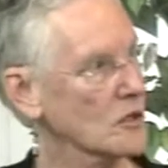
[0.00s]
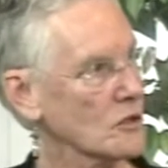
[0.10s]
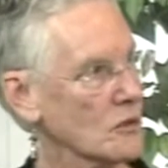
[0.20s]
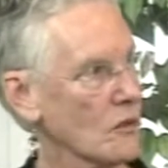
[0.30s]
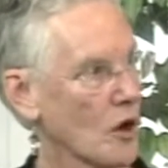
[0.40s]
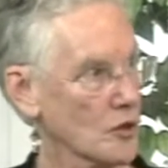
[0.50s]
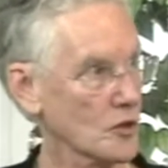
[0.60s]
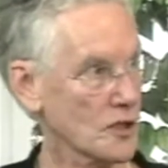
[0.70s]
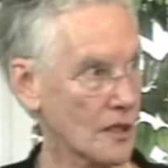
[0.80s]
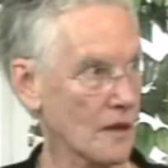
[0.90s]
To
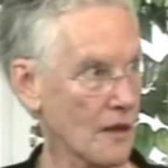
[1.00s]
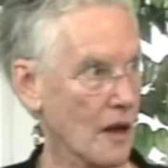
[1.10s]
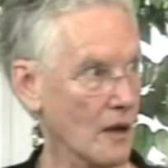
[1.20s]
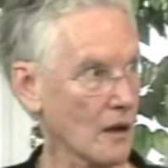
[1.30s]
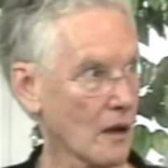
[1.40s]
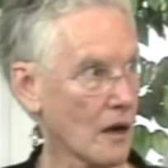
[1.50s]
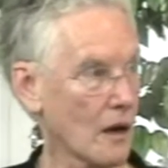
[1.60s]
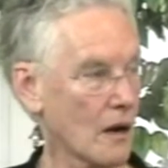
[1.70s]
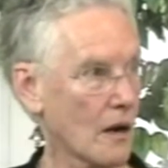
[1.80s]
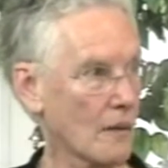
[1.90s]
understand that,
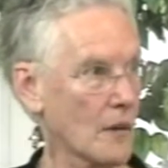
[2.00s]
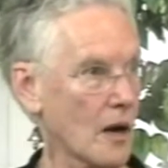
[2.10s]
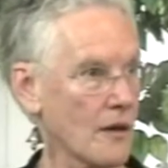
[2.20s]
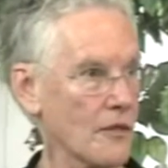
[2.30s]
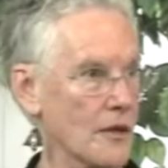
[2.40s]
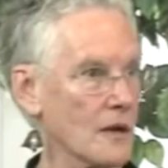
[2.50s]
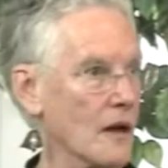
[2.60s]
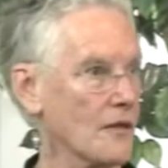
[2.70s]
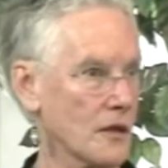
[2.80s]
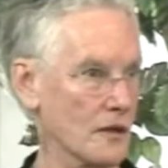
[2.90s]
I
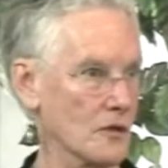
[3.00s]
think